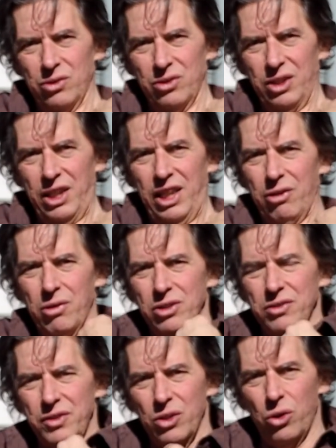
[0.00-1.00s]
heroes
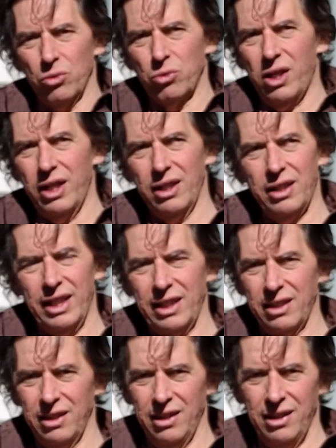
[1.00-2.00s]
of the alt-right, like
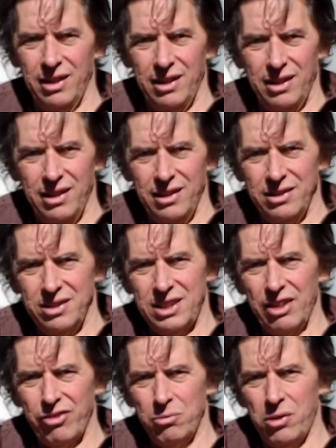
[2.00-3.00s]

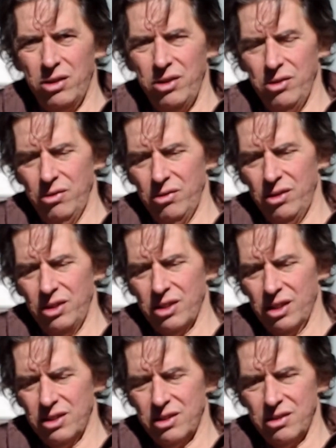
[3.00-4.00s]
Stefan Molyneux.
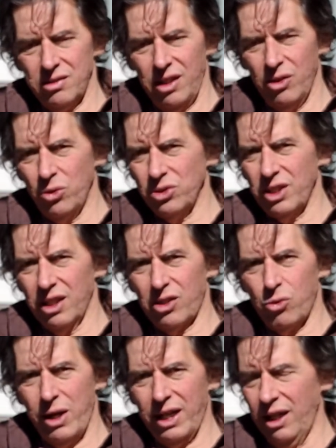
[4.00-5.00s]
They all start
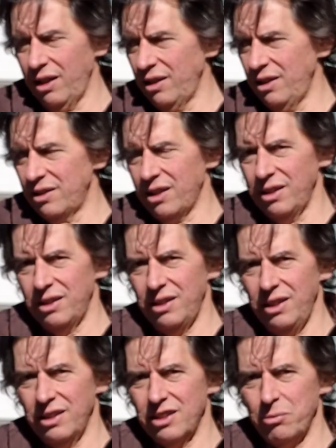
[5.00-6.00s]
quacking these
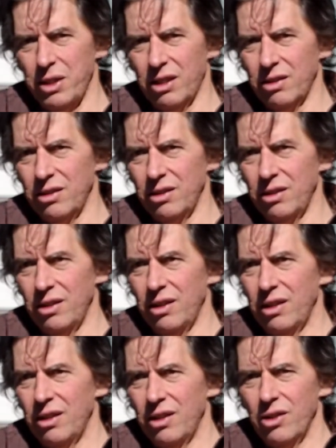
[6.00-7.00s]
ideas about
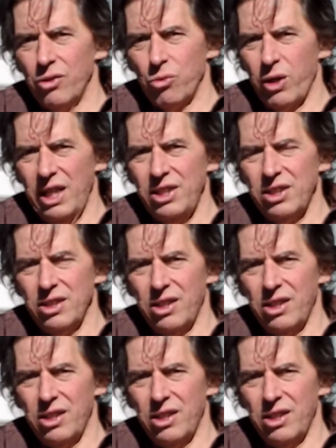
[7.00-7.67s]
race and